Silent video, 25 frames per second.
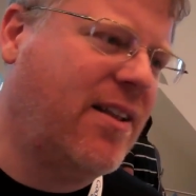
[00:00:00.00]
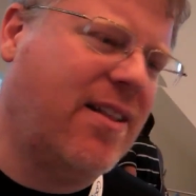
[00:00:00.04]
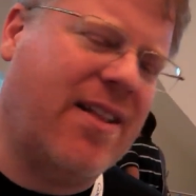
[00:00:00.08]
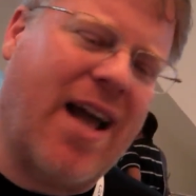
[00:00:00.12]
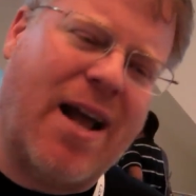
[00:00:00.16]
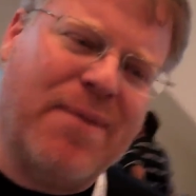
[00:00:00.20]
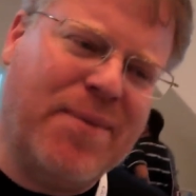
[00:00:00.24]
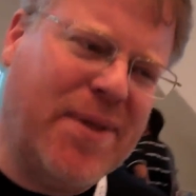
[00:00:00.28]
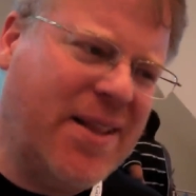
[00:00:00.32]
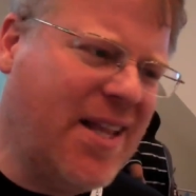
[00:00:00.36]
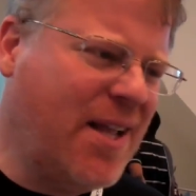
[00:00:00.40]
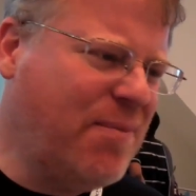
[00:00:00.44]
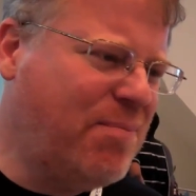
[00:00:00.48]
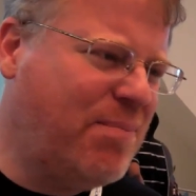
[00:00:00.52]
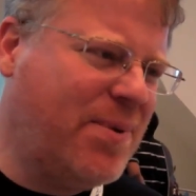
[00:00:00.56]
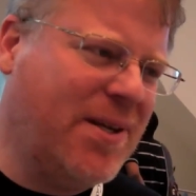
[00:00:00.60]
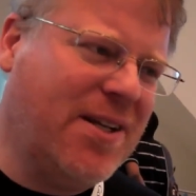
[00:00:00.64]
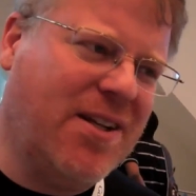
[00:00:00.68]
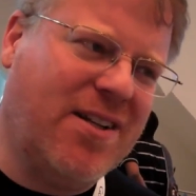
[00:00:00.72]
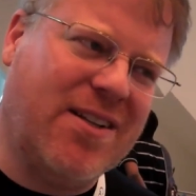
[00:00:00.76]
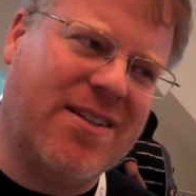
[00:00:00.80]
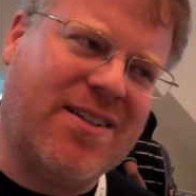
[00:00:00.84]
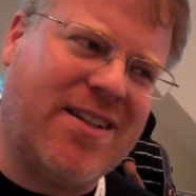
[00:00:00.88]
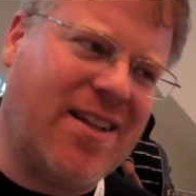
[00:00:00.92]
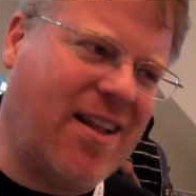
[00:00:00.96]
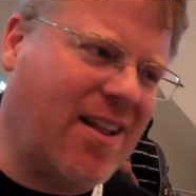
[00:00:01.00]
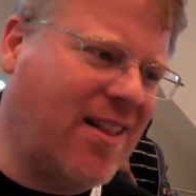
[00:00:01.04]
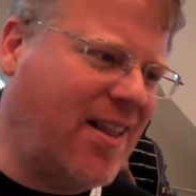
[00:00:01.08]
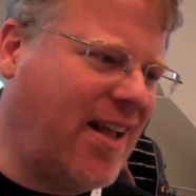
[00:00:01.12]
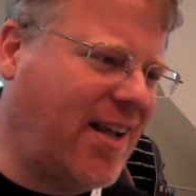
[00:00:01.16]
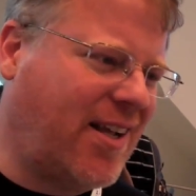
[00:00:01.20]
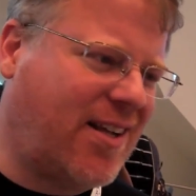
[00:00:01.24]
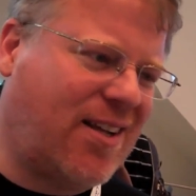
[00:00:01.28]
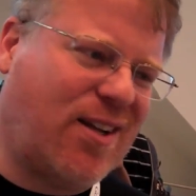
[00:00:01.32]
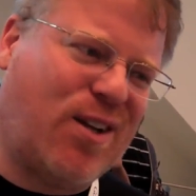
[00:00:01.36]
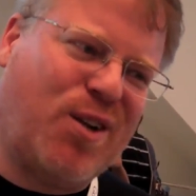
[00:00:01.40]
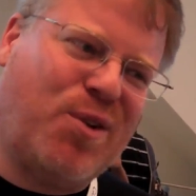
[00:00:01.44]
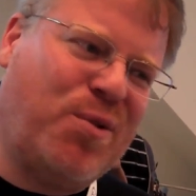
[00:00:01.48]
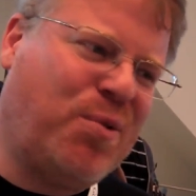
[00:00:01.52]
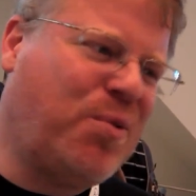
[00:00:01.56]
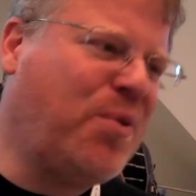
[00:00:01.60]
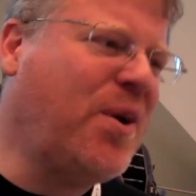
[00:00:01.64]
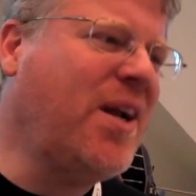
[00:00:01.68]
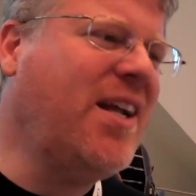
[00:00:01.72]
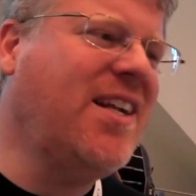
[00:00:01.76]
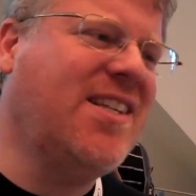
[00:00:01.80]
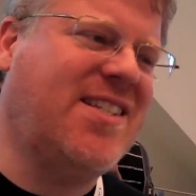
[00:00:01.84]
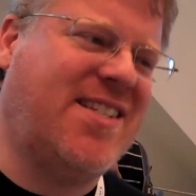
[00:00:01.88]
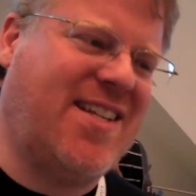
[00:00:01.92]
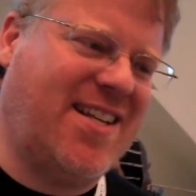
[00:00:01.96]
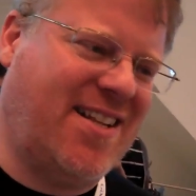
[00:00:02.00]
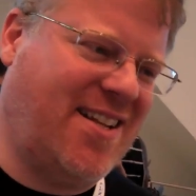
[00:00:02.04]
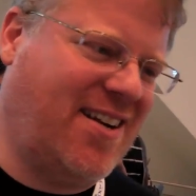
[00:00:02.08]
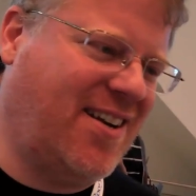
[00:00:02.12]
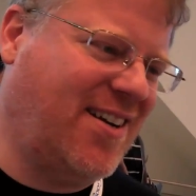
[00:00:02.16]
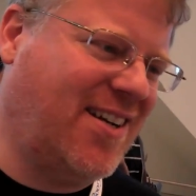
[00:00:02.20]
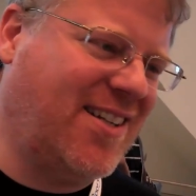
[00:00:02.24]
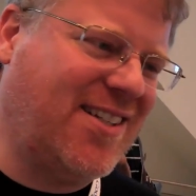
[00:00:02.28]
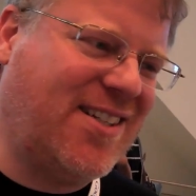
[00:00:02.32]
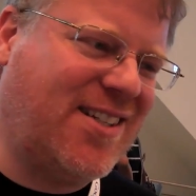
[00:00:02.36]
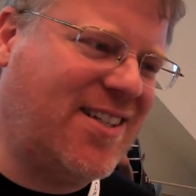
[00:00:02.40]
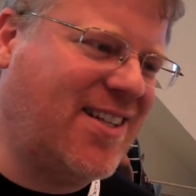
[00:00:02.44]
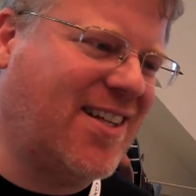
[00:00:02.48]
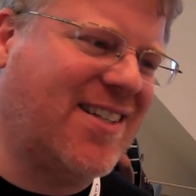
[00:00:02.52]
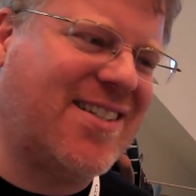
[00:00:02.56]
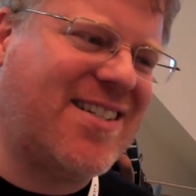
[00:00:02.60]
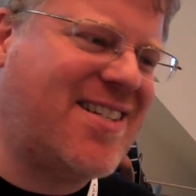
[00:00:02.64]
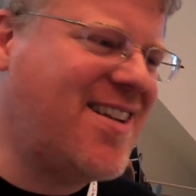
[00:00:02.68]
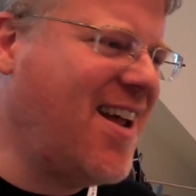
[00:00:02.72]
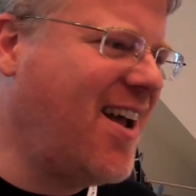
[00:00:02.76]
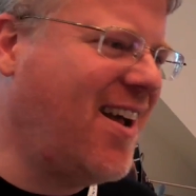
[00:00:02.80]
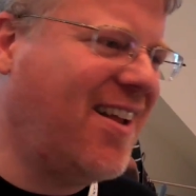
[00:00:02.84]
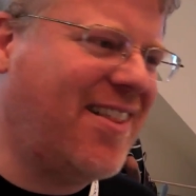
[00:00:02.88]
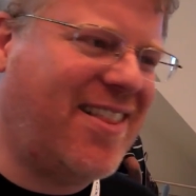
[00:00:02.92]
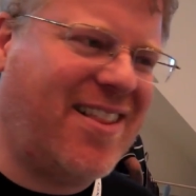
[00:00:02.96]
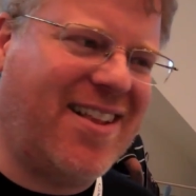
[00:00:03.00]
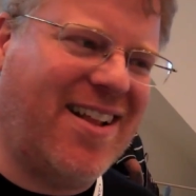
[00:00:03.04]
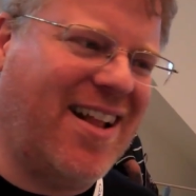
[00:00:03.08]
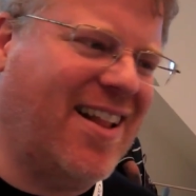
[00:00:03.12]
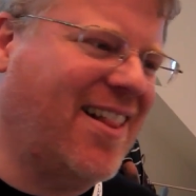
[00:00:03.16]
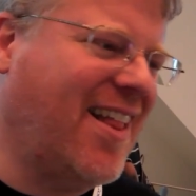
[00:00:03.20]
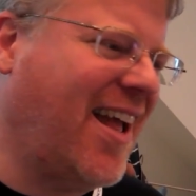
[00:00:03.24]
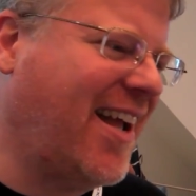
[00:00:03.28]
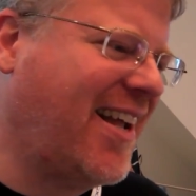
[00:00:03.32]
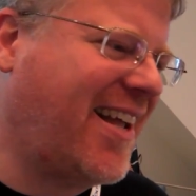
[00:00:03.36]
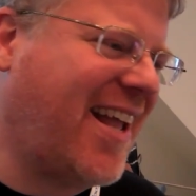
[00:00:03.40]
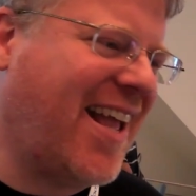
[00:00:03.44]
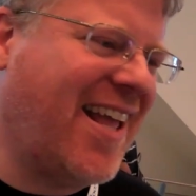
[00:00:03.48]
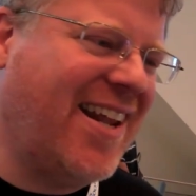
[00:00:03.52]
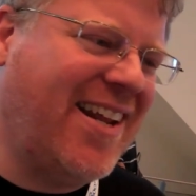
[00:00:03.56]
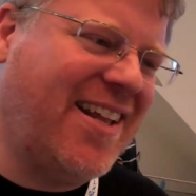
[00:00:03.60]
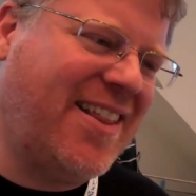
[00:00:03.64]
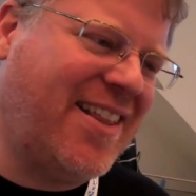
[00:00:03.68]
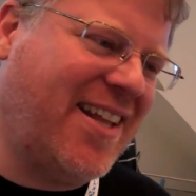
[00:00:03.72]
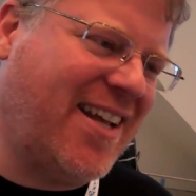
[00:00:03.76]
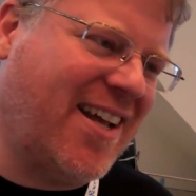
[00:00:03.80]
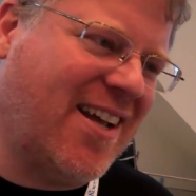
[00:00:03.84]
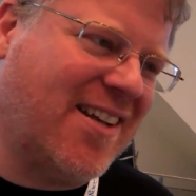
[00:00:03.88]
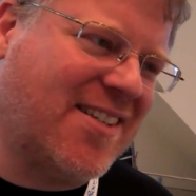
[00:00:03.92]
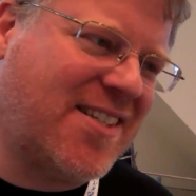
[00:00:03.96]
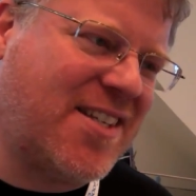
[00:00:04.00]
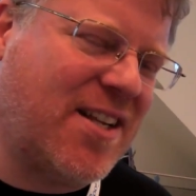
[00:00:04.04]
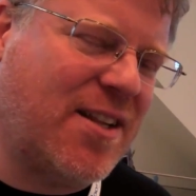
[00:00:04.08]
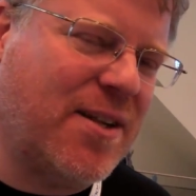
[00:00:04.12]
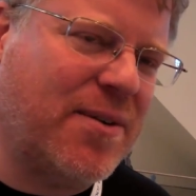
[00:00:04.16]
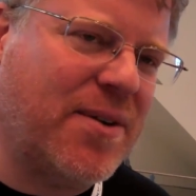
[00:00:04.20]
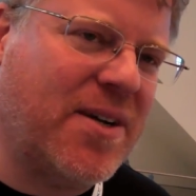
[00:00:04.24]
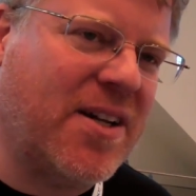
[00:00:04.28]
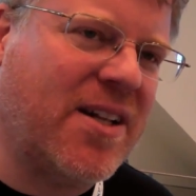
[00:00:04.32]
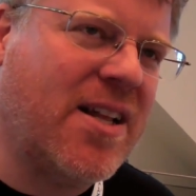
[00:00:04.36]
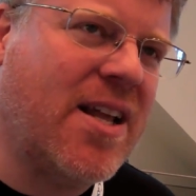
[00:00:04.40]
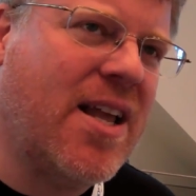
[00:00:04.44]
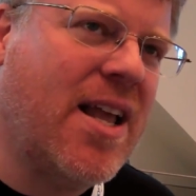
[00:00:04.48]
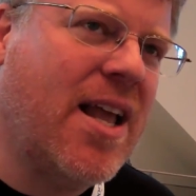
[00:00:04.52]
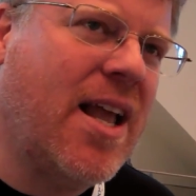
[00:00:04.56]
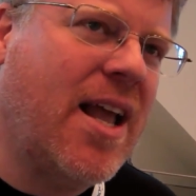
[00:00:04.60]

I mean, they build like crazy there. It's not like anything else in the world.